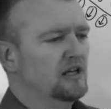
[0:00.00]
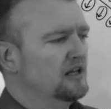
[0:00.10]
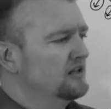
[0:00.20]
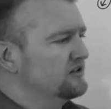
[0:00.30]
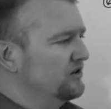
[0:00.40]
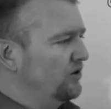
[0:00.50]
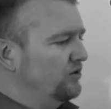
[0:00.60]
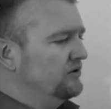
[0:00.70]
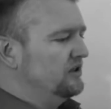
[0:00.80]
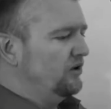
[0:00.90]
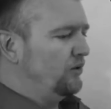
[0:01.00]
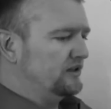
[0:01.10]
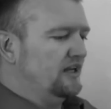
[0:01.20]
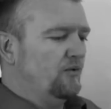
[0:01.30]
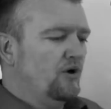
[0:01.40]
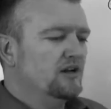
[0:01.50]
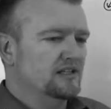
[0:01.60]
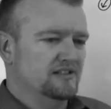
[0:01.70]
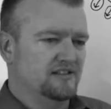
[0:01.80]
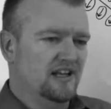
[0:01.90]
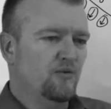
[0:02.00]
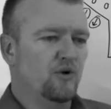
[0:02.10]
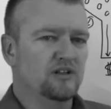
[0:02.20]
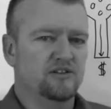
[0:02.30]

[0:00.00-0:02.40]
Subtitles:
So what they want is they want